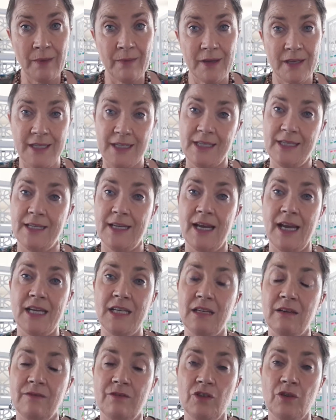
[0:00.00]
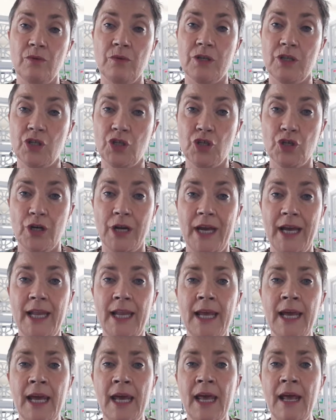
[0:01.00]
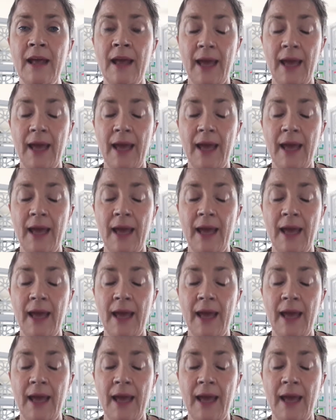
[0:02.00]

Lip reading: which is native to Australia,